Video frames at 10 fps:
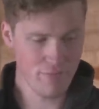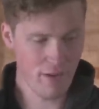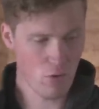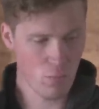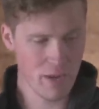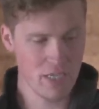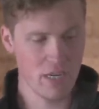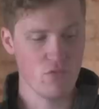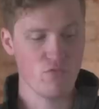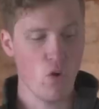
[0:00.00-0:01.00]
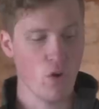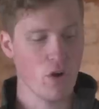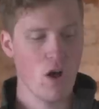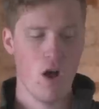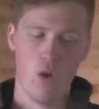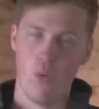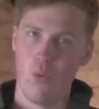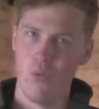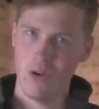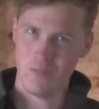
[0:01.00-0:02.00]
feral pigeon, rook,
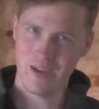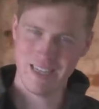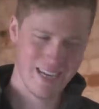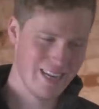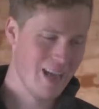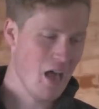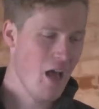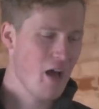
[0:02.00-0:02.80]
wood pigeon,